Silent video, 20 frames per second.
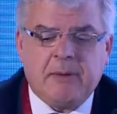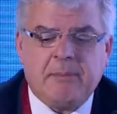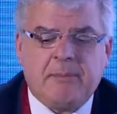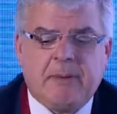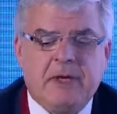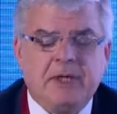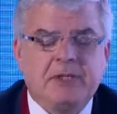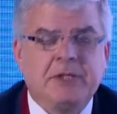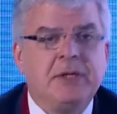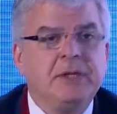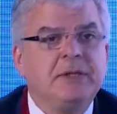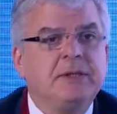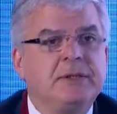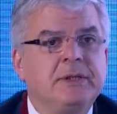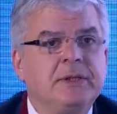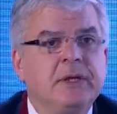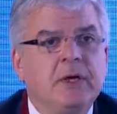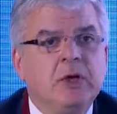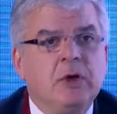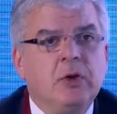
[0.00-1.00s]
a patient
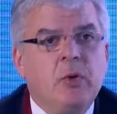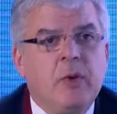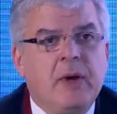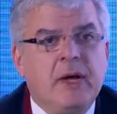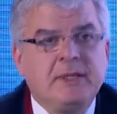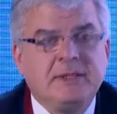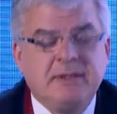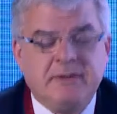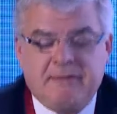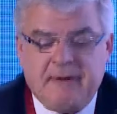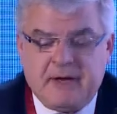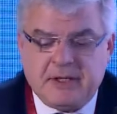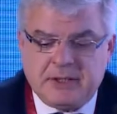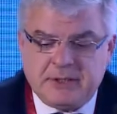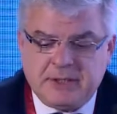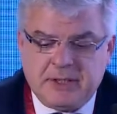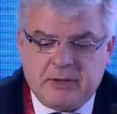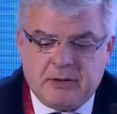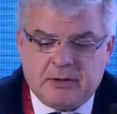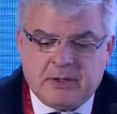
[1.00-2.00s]
who has infectious
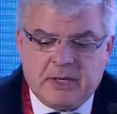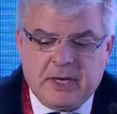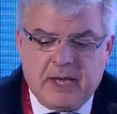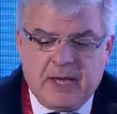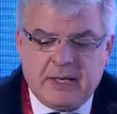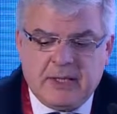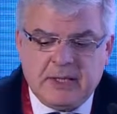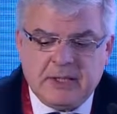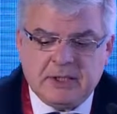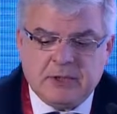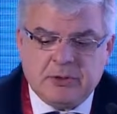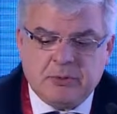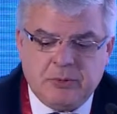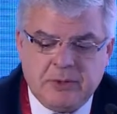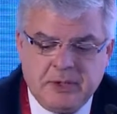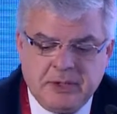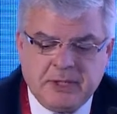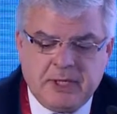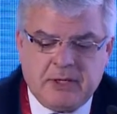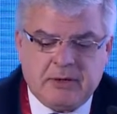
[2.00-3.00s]
endocarditis to
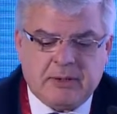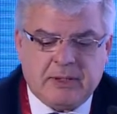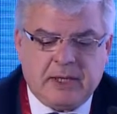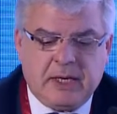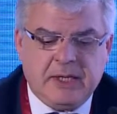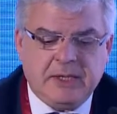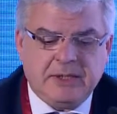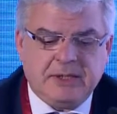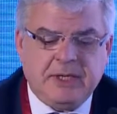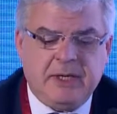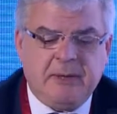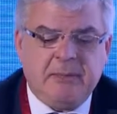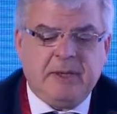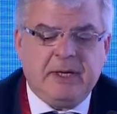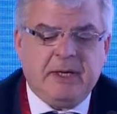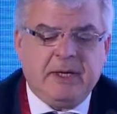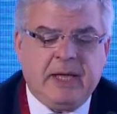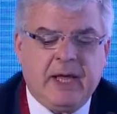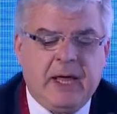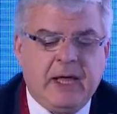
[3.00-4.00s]
this endocarditis team. And
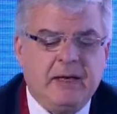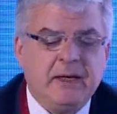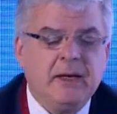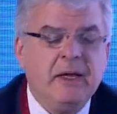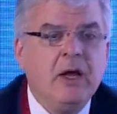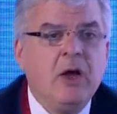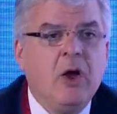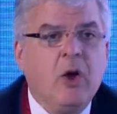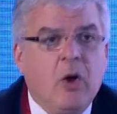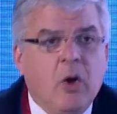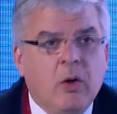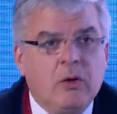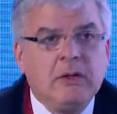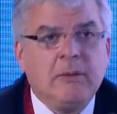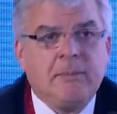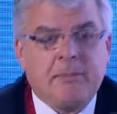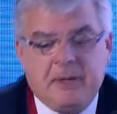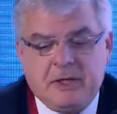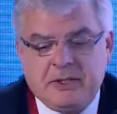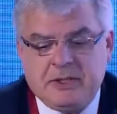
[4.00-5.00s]
again, all the
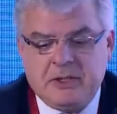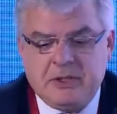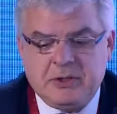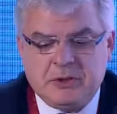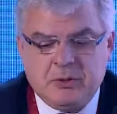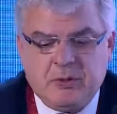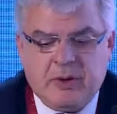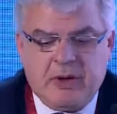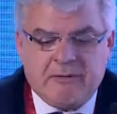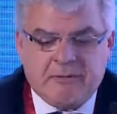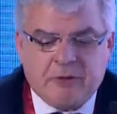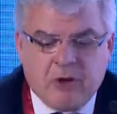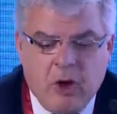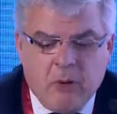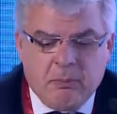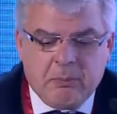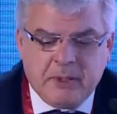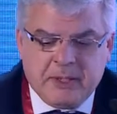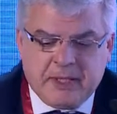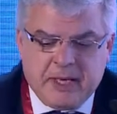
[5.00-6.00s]
patients who have
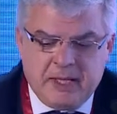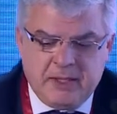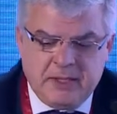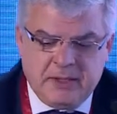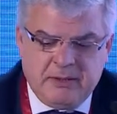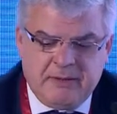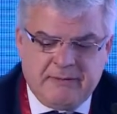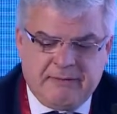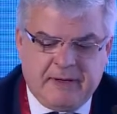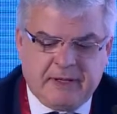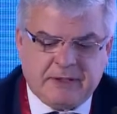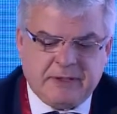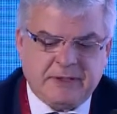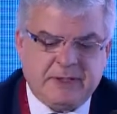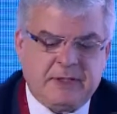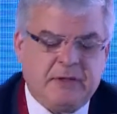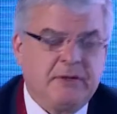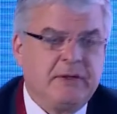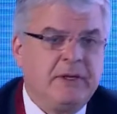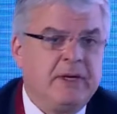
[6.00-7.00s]
complicated infectious
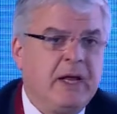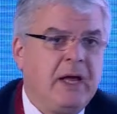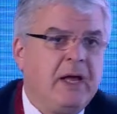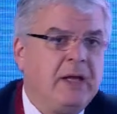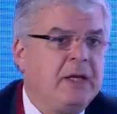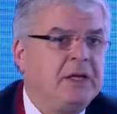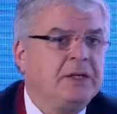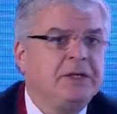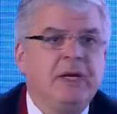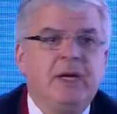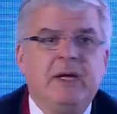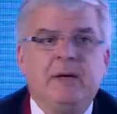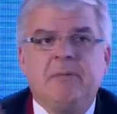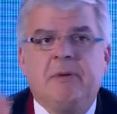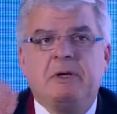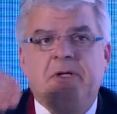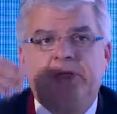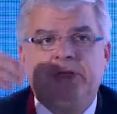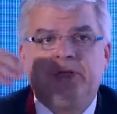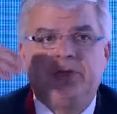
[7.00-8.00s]
endocarditis,
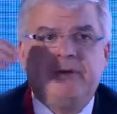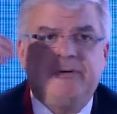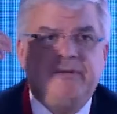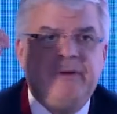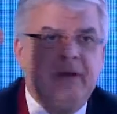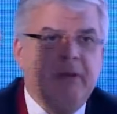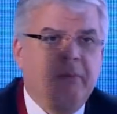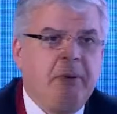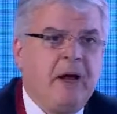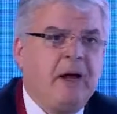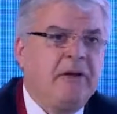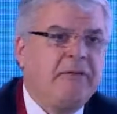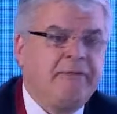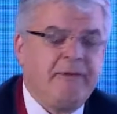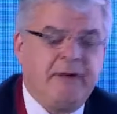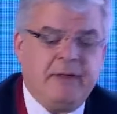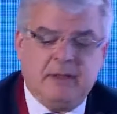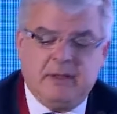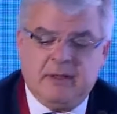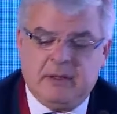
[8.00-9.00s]
patients who develop heart
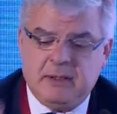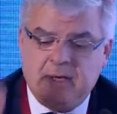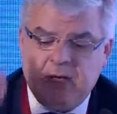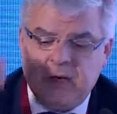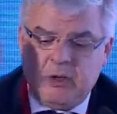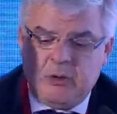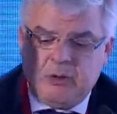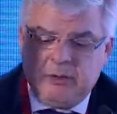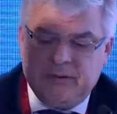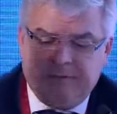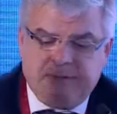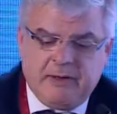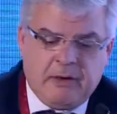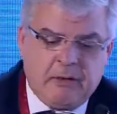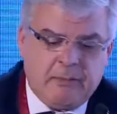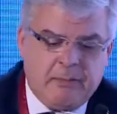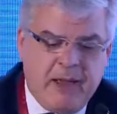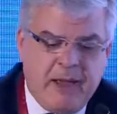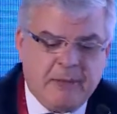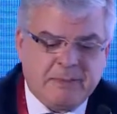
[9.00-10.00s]
failure, who develop
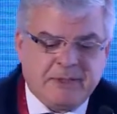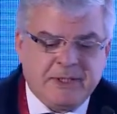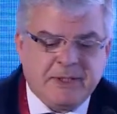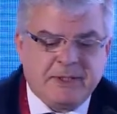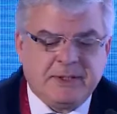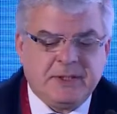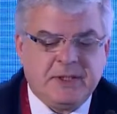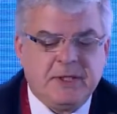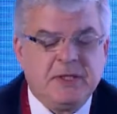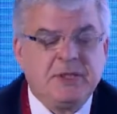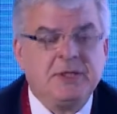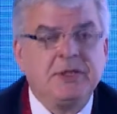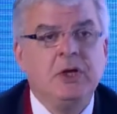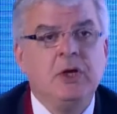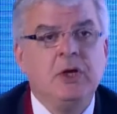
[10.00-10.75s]
abscesses,